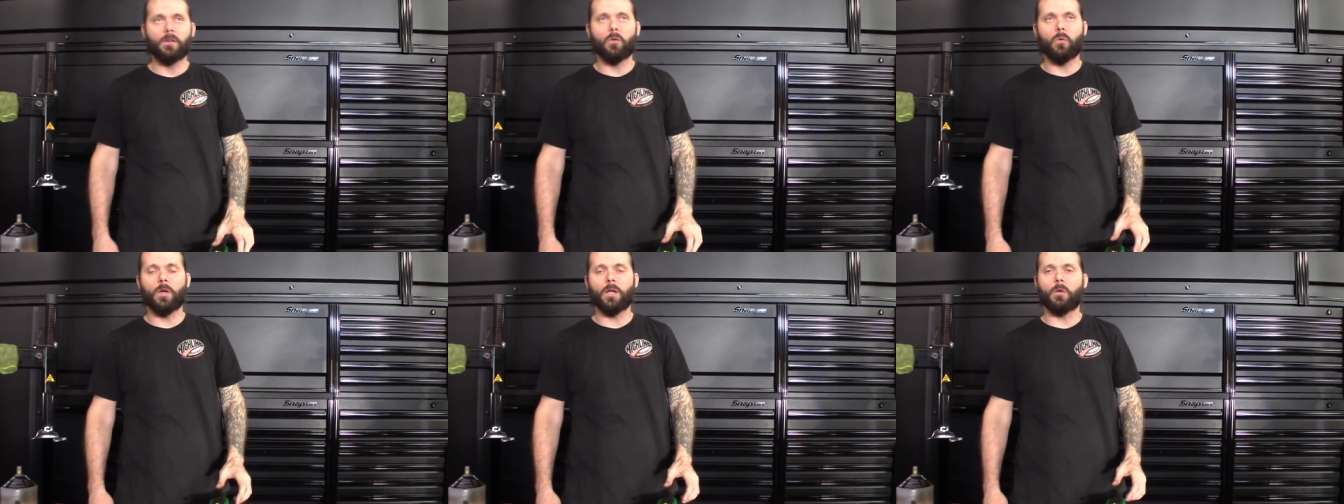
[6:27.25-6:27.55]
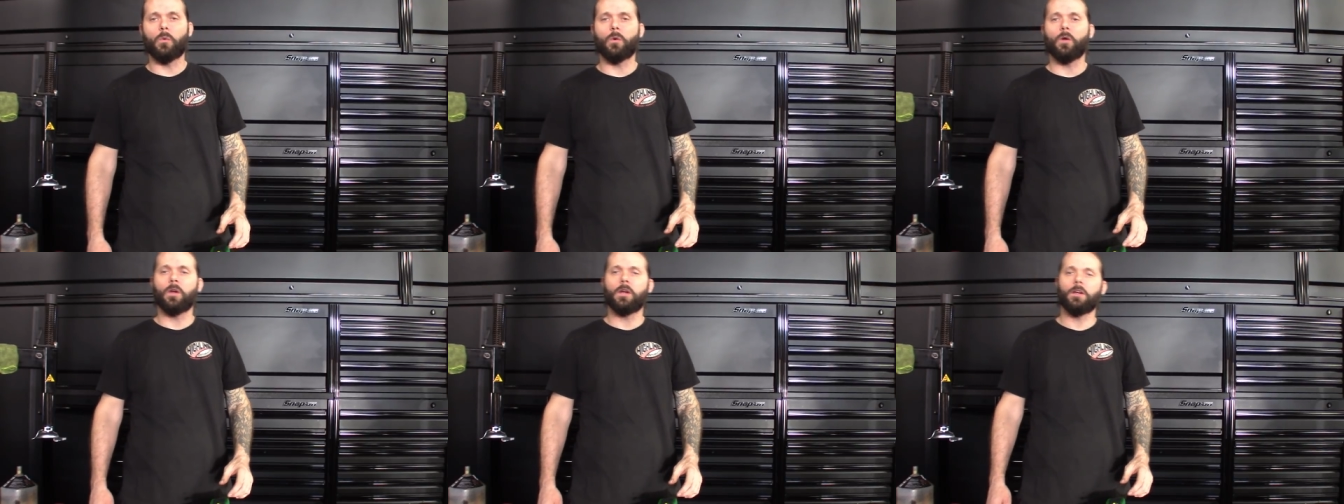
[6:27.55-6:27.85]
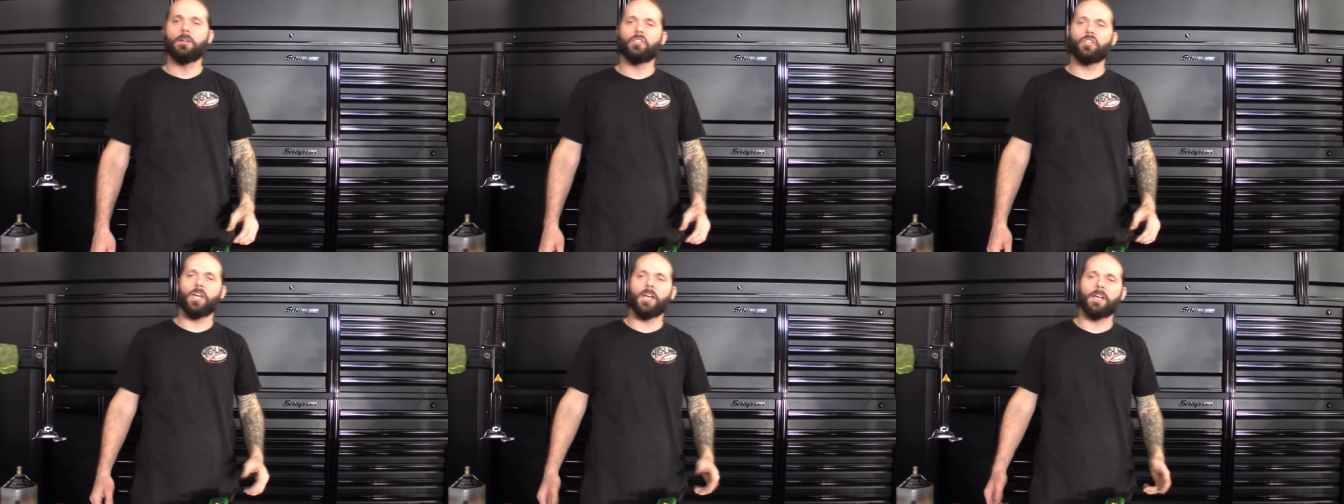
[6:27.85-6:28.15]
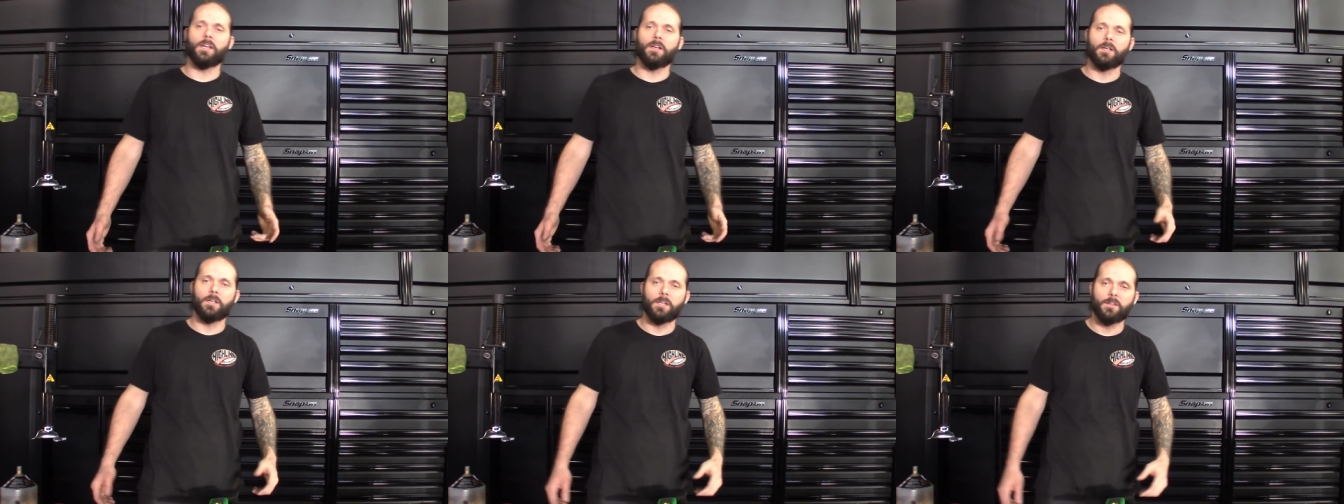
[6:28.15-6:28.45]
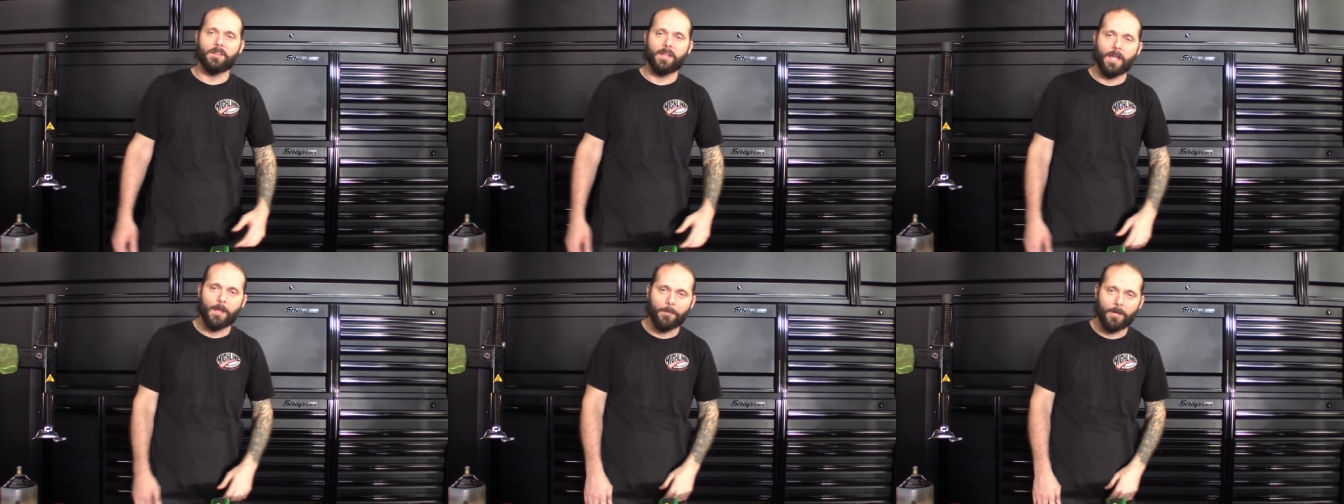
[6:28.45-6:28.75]
quick work of checking
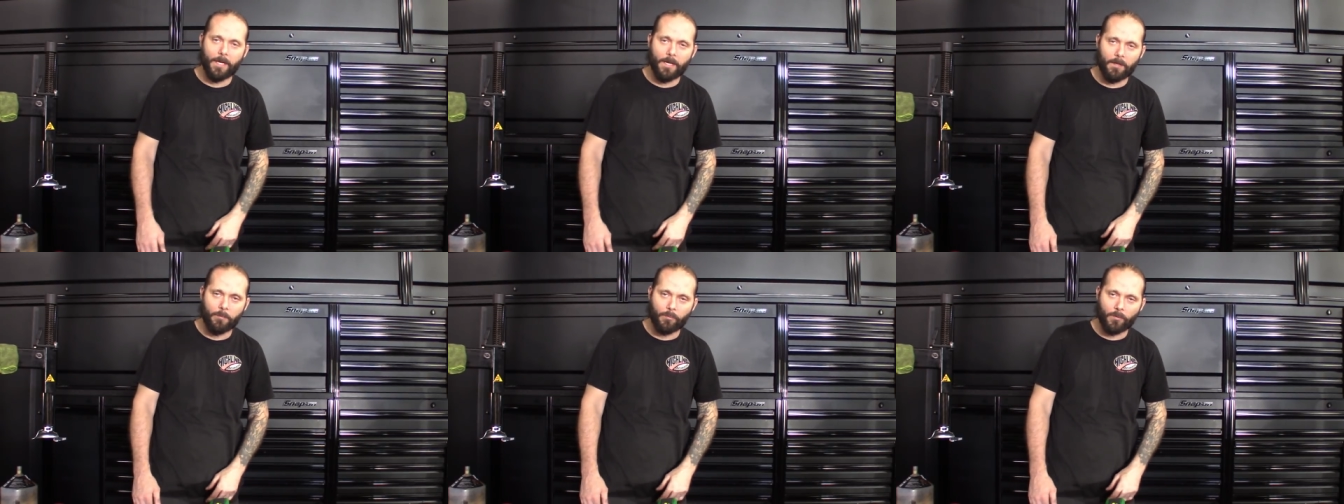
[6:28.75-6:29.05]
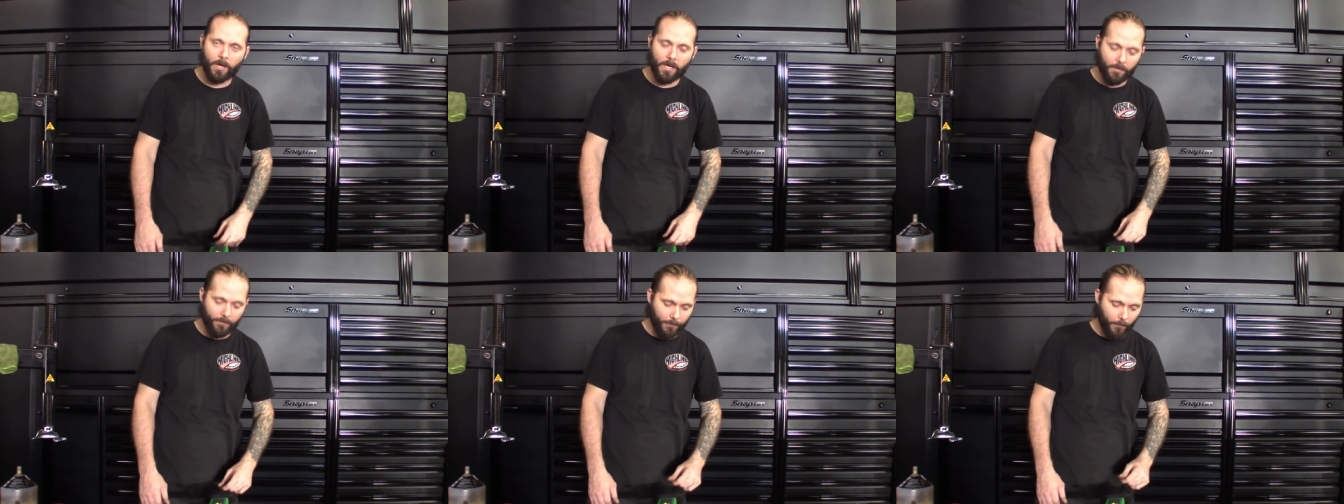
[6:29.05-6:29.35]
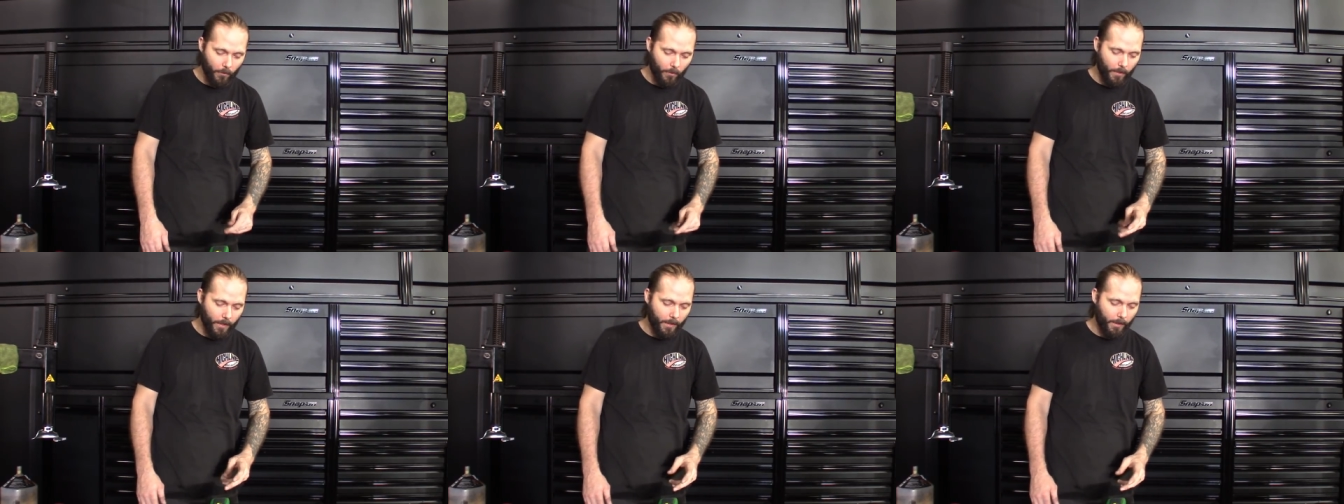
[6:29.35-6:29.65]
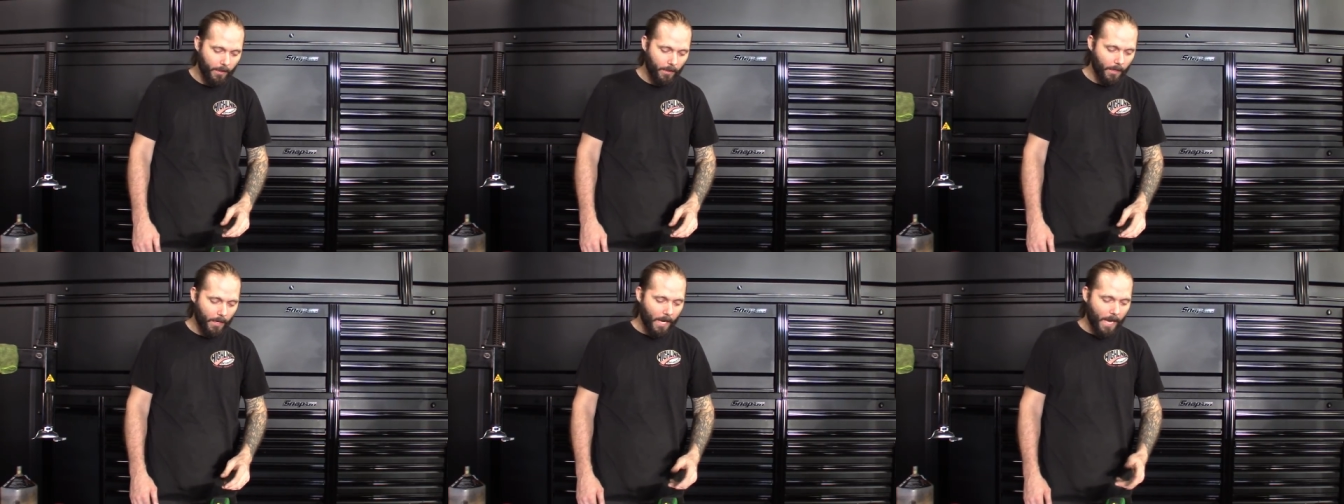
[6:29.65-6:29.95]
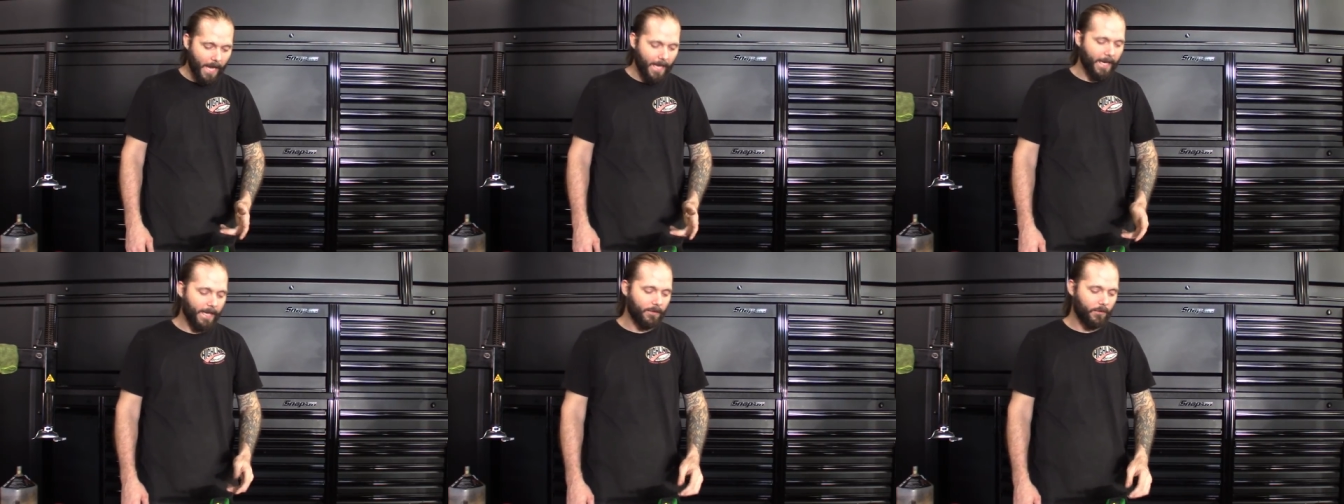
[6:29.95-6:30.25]
contaminated brake fluid.
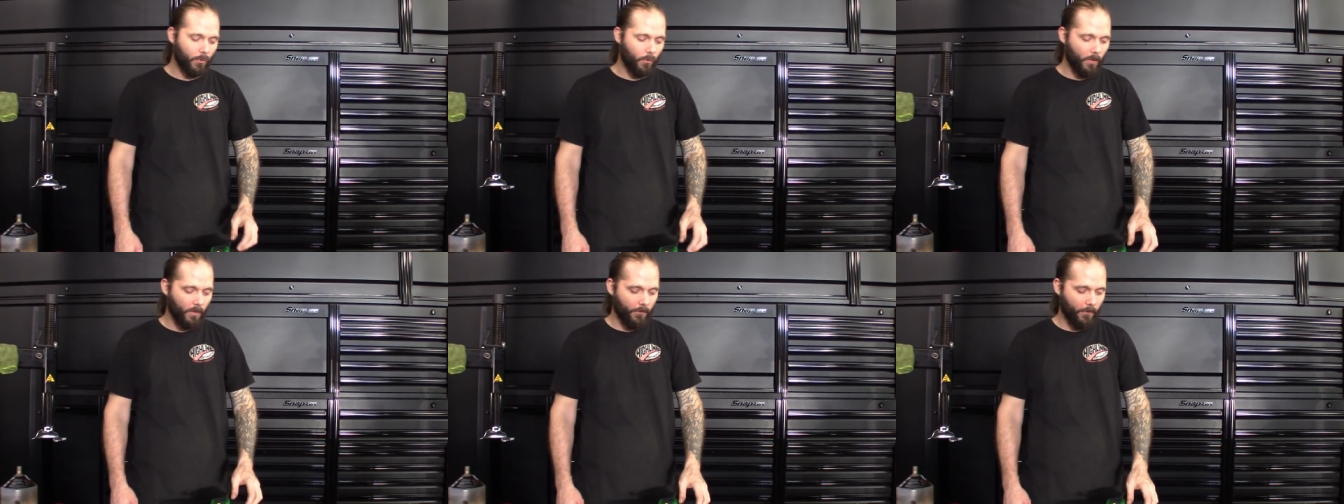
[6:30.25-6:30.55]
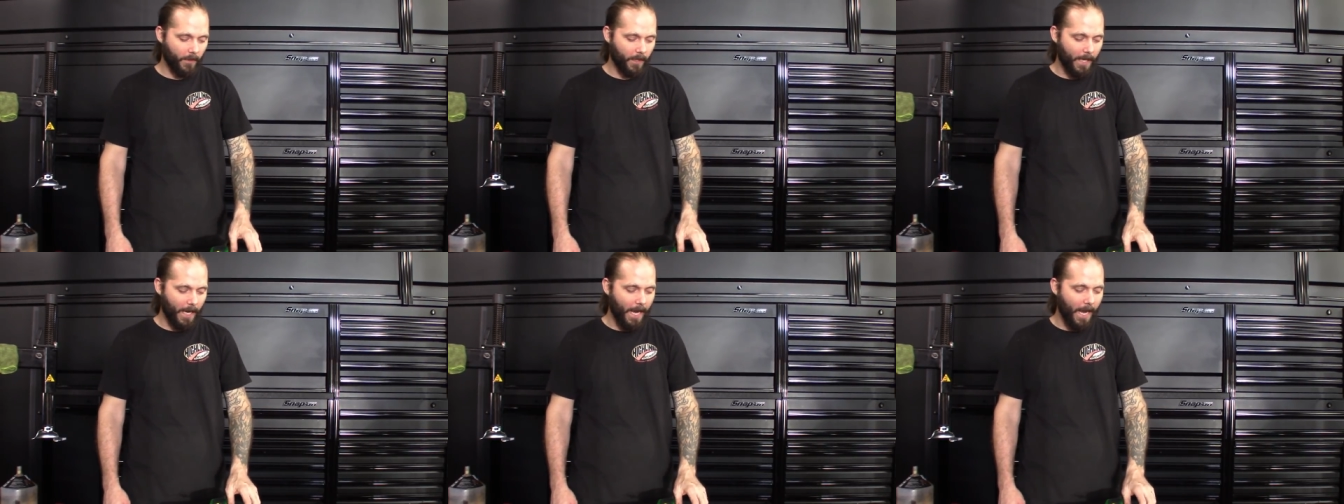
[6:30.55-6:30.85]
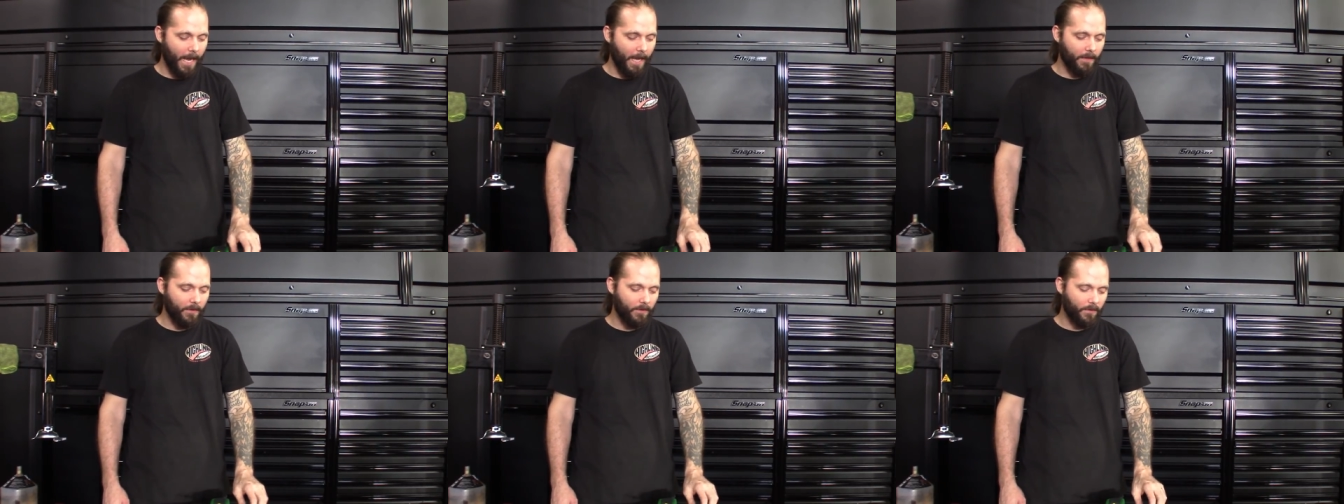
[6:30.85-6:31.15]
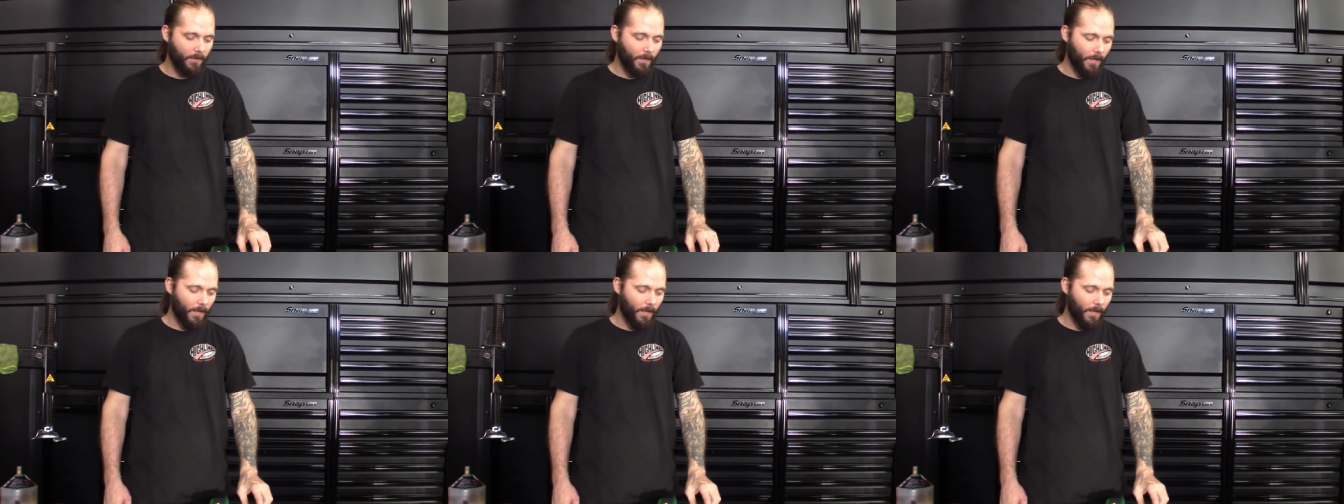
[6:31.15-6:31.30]
I got two different kinds.